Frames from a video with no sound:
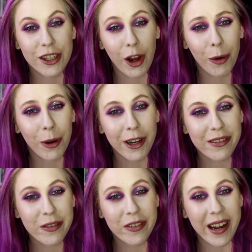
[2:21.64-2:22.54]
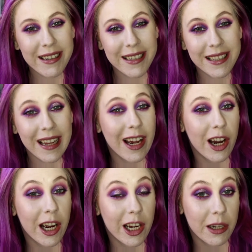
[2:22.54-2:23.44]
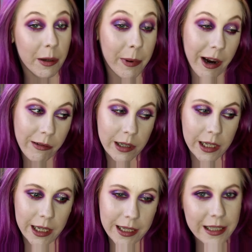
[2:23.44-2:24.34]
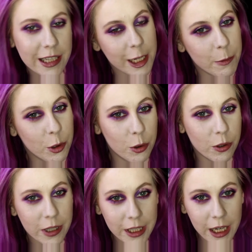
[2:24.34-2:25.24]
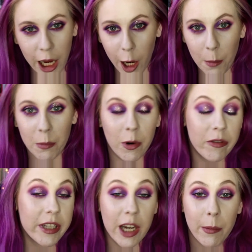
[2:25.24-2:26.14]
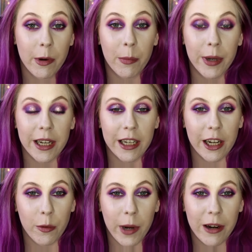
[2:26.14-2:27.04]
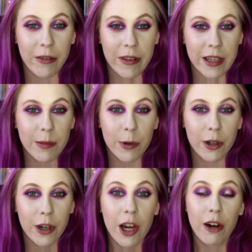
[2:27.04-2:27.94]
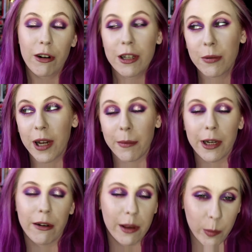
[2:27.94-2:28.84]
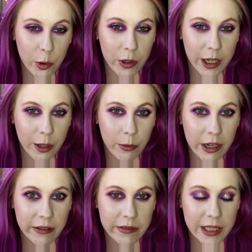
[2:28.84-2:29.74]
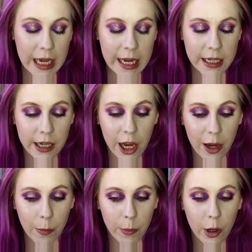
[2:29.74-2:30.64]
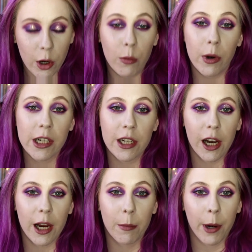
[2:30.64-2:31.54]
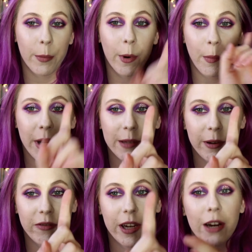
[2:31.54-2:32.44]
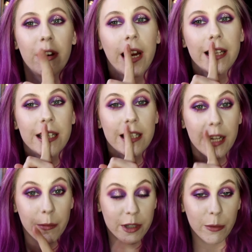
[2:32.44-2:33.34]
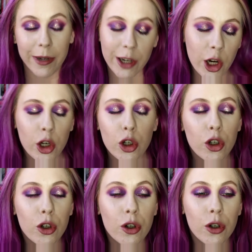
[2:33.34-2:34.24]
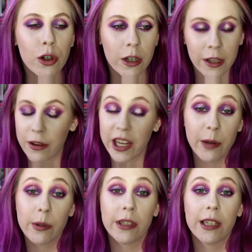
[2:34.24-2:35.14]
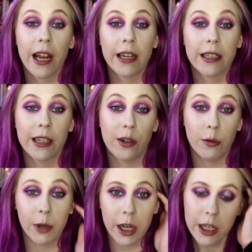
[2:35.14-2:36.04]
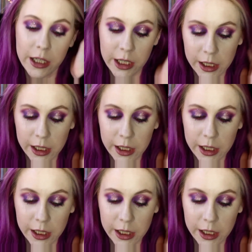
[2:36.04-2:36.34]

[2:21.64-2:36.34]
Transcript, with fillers: So another fact is that I apparently sleep talk. Um, obviously I'm completely unaware of this, but Chris will let me know in the morning what I've said. Um, one time I pressed my finger against his lips and went shh, that he wasn't saying a single word.